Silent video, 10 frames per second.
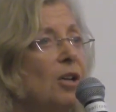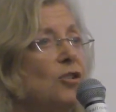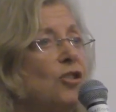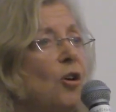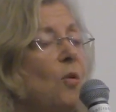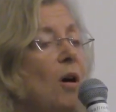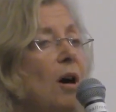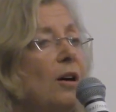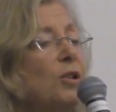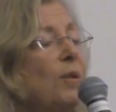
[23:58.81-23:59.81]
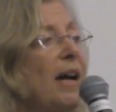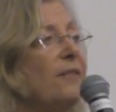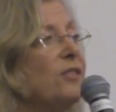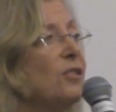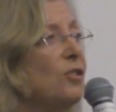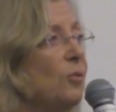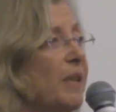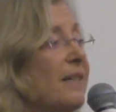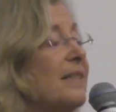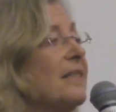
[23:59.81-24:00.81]
So all you have to do,
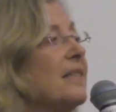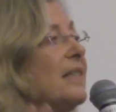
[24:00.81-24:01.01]
because it's the